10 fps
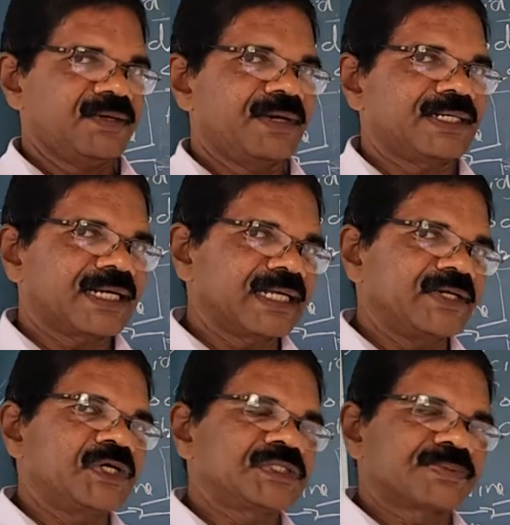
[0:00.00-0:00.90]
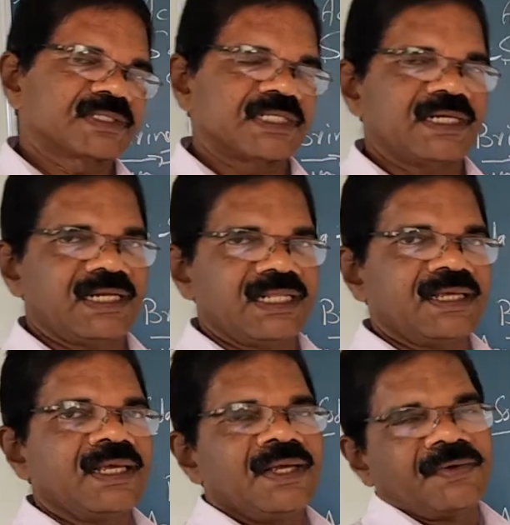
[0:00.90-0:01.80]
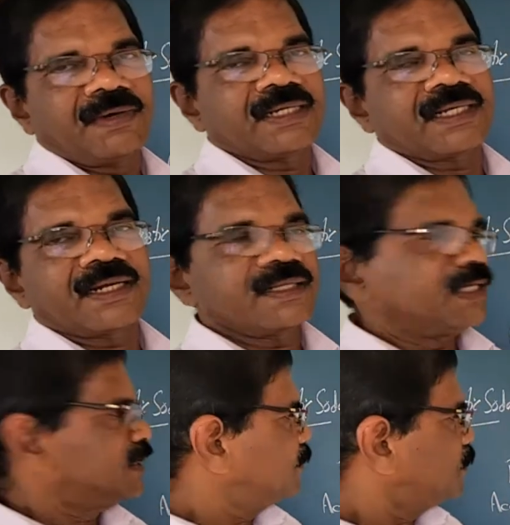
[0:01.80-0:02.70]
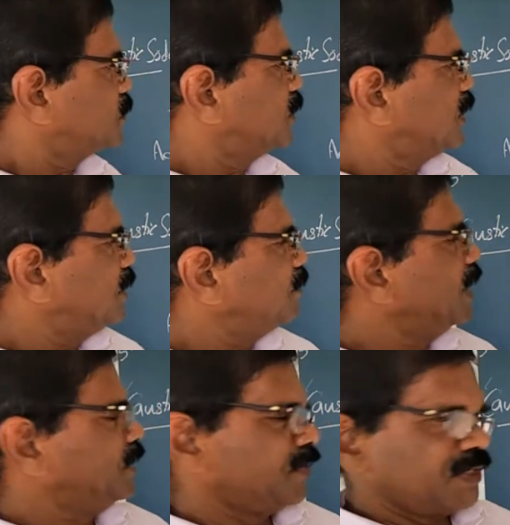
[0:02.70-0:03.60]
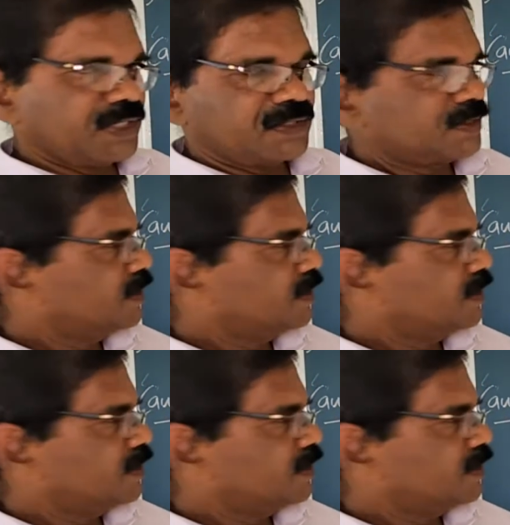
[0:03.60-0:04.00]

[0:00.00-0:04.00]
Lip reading: What are the ions present in the water? H positive and negative.